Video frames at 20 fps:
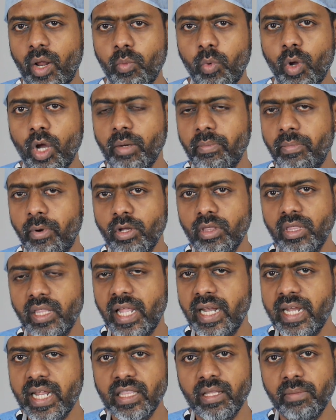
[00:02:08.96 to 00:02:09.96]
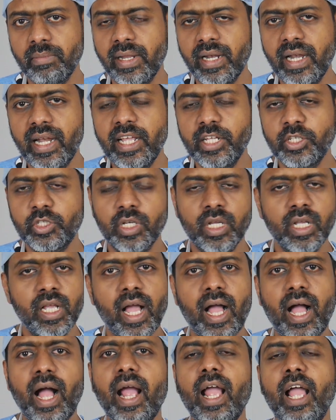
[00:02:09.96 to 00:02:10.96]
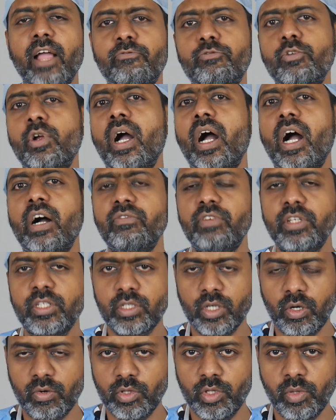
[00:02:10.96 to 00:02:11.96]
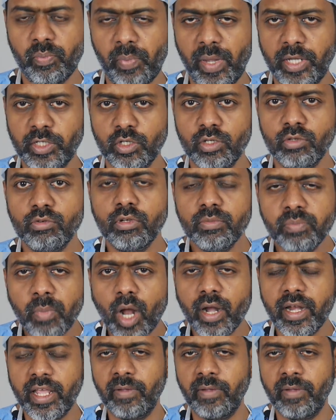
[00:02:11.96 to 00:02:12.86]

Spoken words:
work both in India and the Middle East, I have to harvest of the patient's own body.